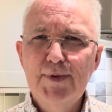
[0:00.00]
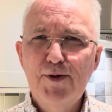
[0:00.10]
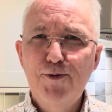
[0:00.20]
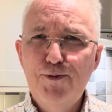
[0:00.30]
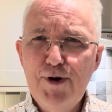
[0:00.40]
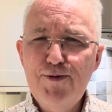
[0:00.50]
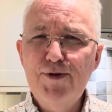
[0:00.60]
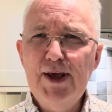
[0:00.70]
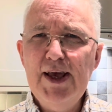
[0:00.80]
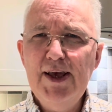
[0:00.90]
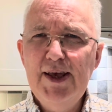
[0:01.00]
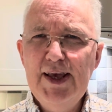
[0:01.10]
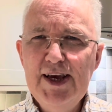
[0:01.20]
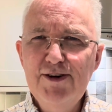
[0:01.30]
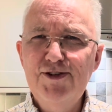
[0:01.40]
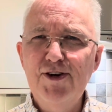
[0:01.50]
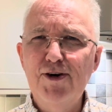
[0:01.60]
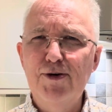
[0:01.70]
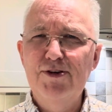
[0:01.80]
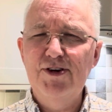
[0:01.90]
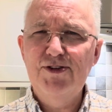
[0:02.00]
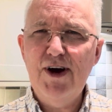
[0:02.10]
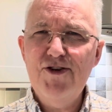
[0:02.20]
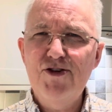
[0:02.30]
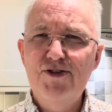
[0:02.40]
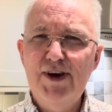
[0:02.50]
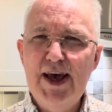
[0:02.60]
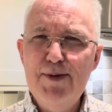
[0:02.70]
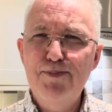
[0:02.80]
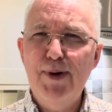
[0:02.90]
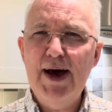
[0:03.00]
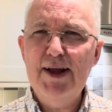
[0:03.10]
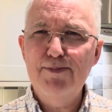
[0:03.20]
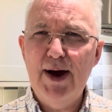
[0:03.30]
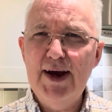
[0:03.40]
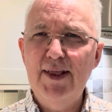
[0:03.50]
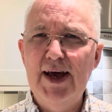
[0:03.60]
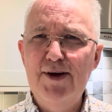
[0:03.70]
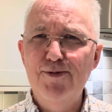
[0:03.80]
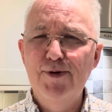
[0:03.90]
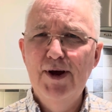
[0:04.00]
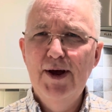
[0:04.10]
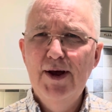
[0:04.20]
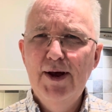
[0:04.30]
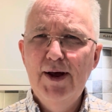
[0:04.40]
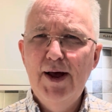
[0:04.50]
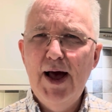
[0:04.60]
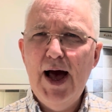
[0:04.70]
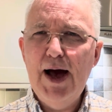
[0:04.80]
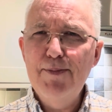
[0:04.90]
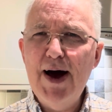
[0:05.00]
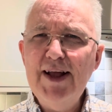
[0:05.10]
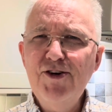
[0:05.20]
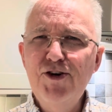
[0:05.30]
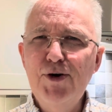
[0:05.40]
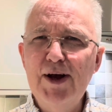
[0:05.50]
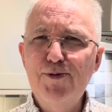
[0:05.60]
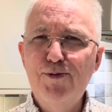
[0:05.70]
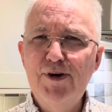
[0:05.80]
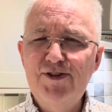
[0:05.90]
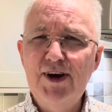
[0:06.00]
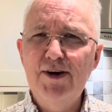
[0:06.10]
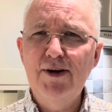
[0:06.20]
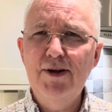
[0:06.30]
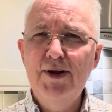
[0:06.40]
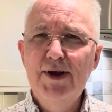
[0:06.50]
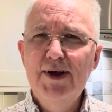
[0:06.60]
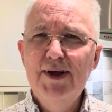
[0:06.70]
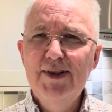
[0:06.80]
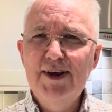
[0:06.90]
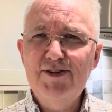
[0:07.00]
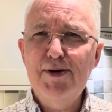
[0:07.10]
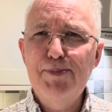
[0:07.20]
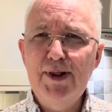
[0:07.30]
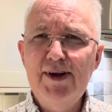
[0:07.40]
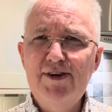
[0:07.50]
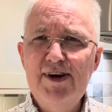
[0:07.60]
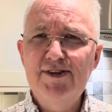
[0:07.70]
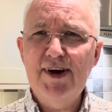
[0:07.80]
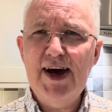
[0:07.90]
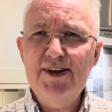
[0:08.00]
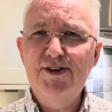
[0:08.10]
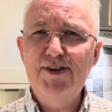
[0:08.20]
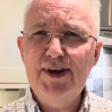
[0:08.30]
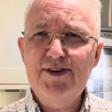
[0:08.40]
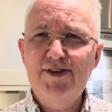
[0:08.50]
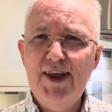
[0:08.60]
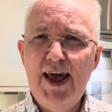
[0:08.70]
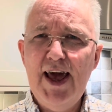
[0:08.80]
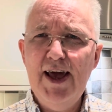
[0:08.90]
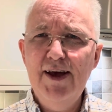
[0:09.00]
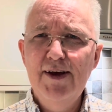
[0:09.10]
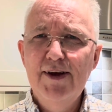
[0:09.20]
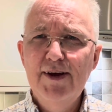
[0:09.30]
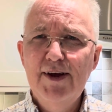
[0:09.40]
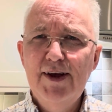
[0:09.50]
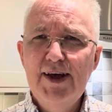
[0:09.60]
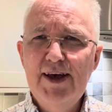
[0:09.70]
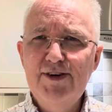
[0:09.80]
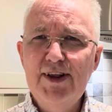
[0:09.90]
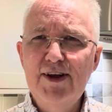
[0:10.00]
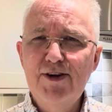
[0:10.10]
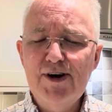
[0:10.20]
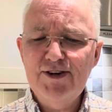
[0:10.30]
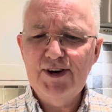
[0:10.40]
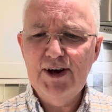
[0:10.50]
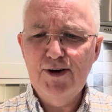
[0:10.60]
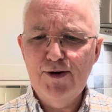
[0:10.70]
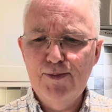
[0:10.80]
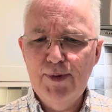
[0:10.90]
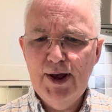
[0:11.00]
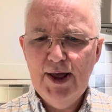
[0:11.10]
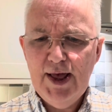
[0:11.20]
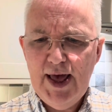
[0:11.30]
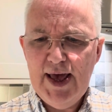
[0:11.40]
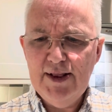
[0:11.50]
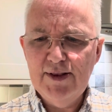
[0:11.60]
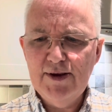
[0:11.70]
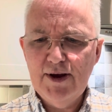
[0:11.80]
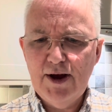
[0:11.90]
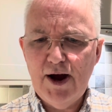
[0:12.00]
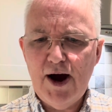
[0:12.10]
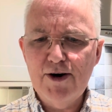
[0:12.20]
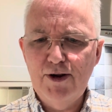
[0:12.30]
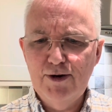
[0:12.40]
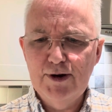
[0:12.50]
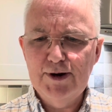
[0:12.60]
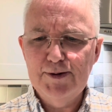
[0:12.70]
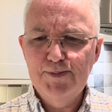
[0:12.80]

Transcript: 50 years ago to touch and to impact my life. A man who had physical disabilities and to this day is in a nursing home in Carluke.